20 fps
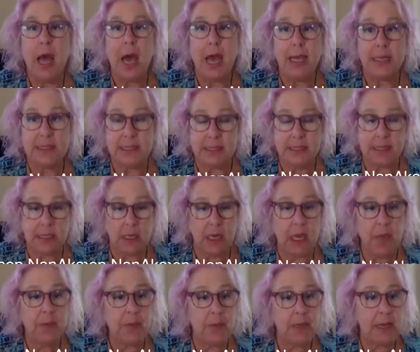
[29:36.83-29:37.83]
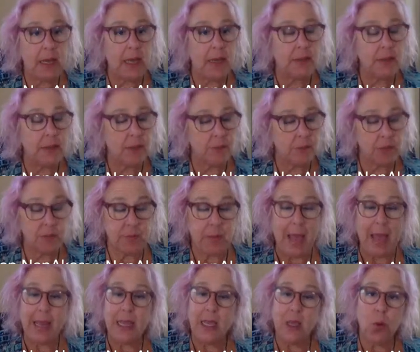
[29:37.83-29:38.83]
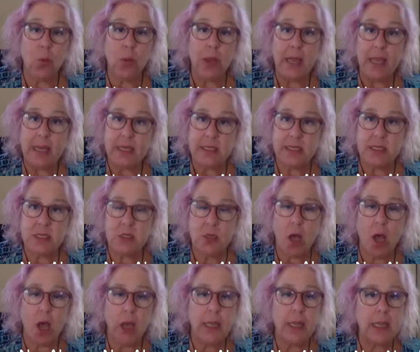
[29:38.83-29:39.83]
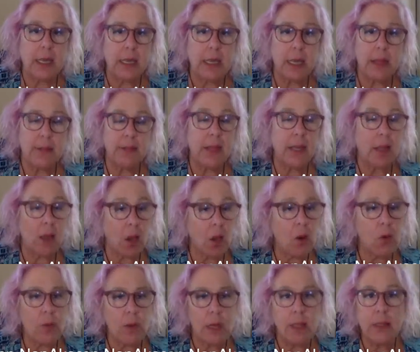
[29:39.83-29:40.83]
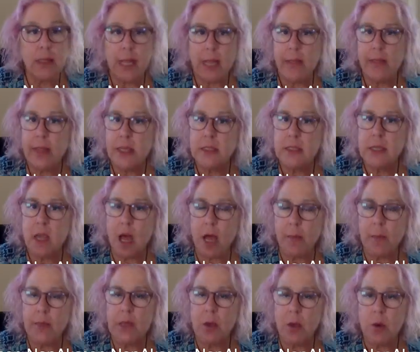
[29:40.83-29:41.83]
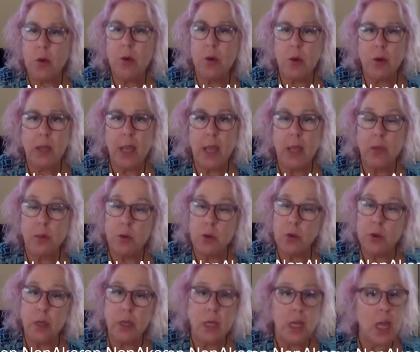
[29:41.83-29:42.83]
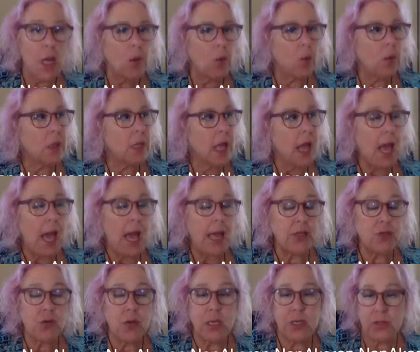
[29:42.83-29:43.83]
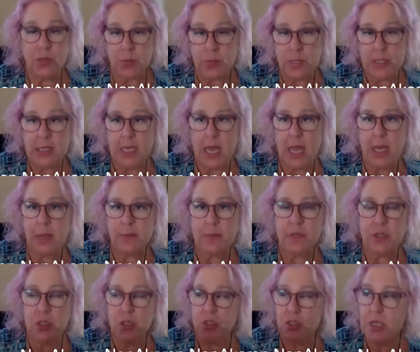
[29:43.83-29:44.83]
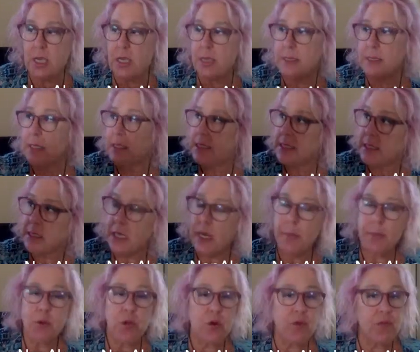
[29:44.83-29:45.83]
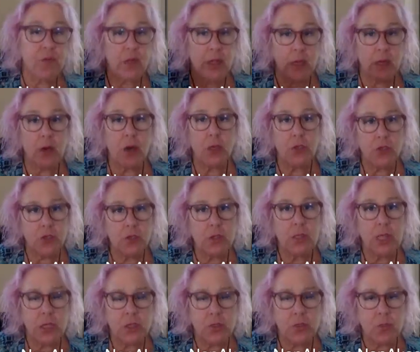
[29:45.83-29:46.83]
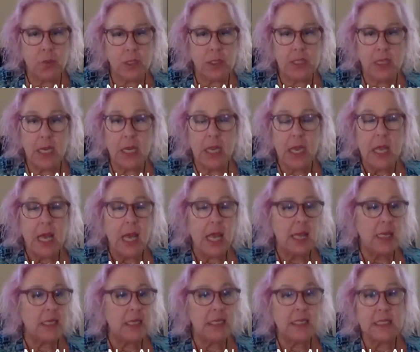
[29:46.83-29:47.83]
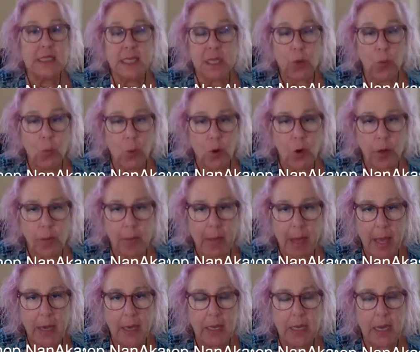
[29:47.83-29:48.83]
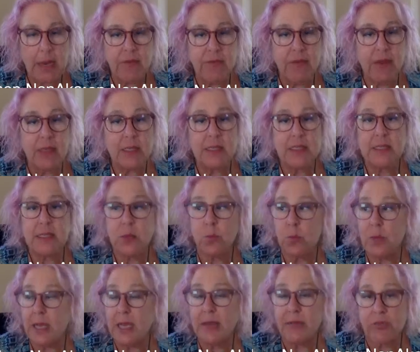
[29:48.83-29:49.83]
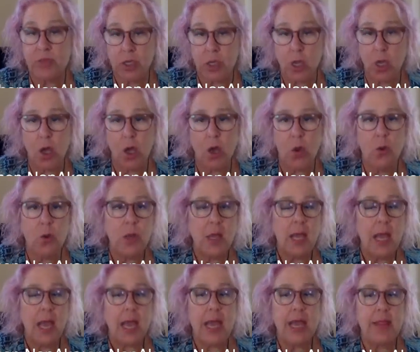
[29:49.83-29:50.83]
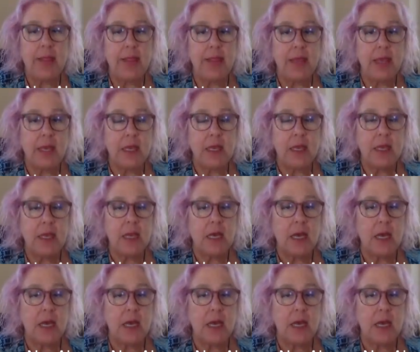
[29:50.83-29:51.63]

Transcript: I stood up and I was backing away as he's talking. And I'm like, oh, well, yeah, that's common. Oh, okay, well, good. Well, I tried 3 times to change. Says, isn't it beautiful here? Aren't you glad you rented? Didn't say a word about it. And I finally said, we have to go. And then